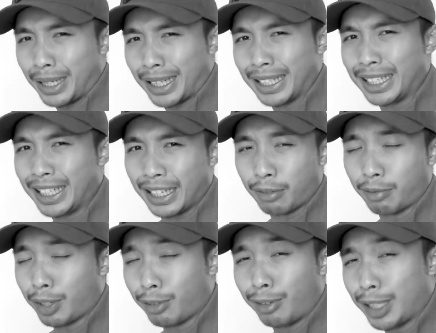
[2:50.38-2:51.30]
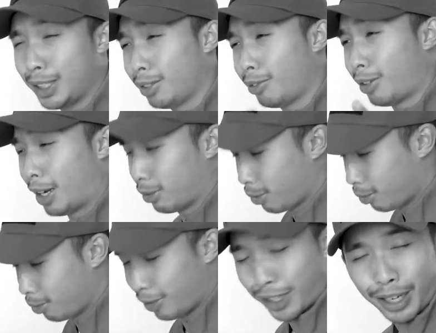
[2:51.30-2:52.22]
but Leon, we already know how to
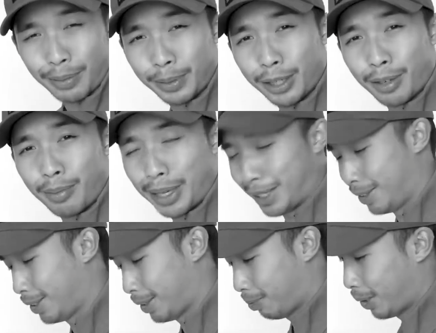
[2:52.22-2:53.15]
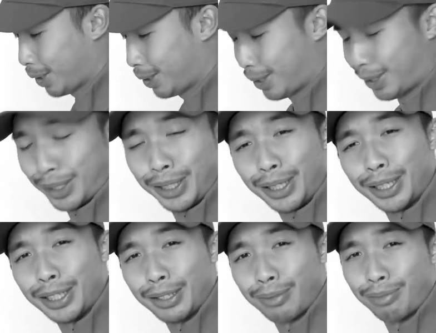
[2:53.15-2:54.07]
do the copy command. Just press the C
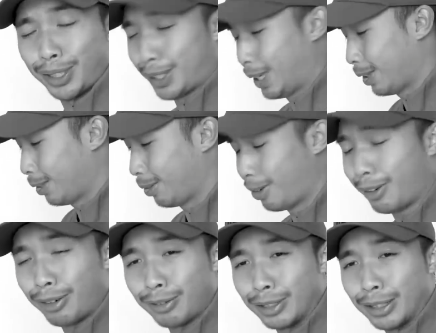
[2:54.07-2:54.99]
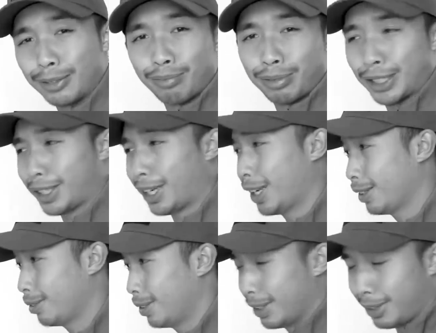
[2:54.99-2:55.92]
and then press letter O and then press
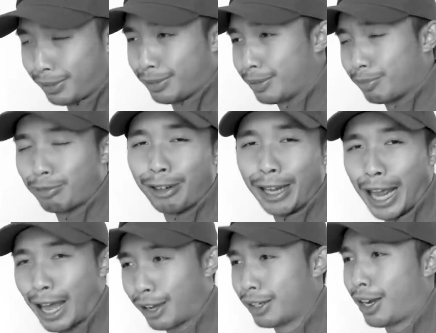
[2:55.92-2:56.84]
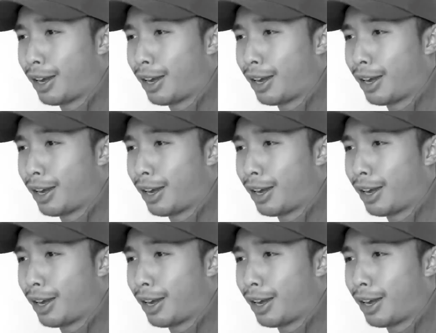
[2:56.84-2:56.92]
enter and voila,